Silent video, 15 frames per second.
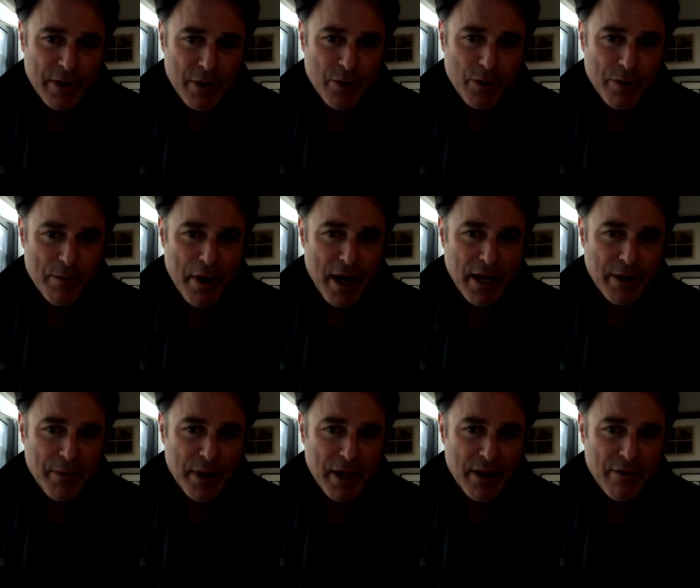reminded
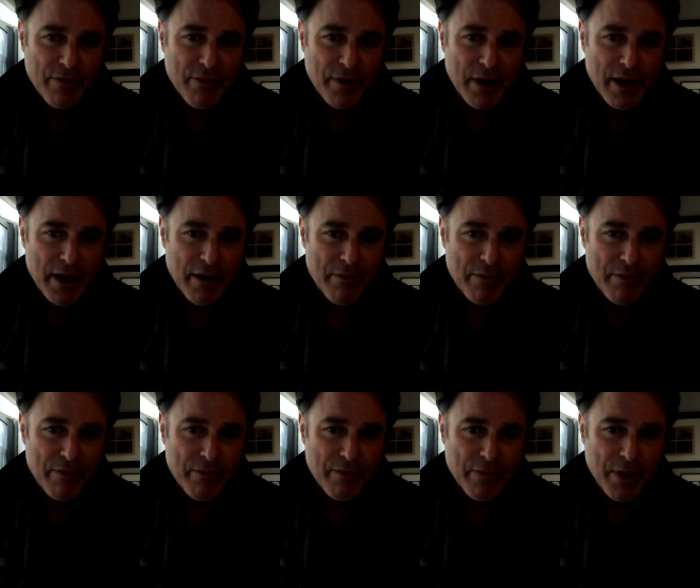me of um,
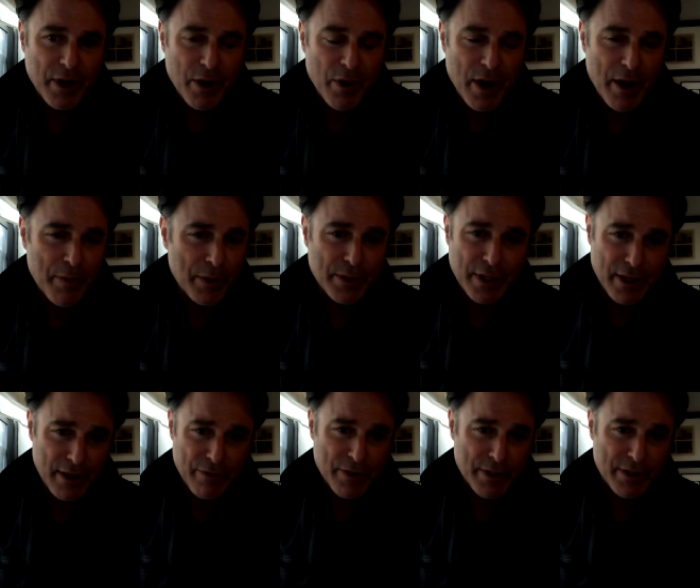you know how much I
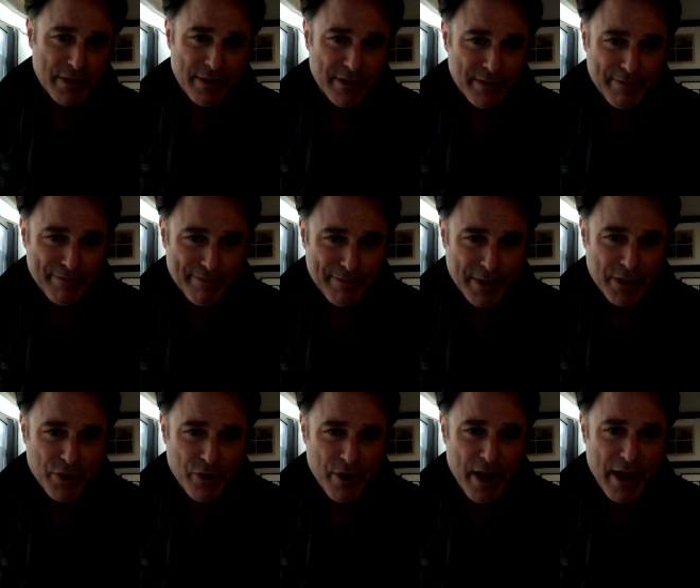love this this
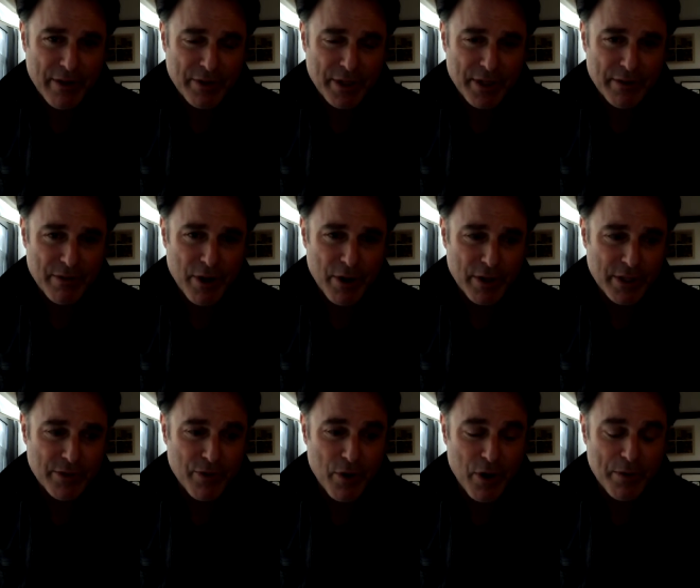craft and all its
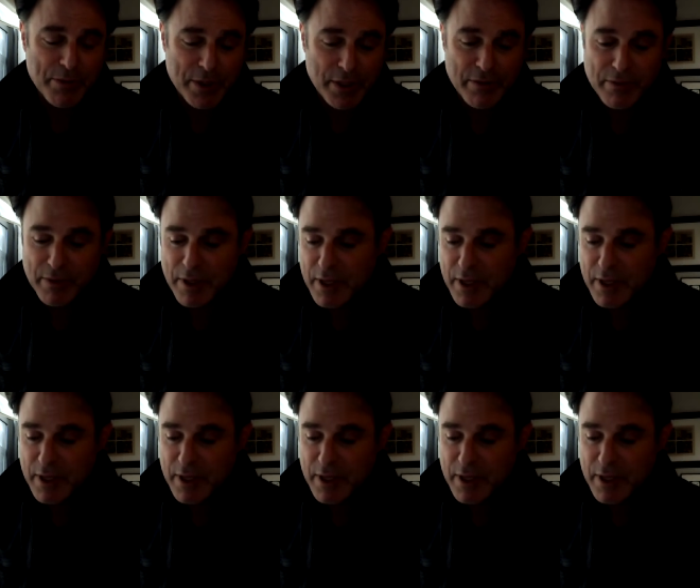forms and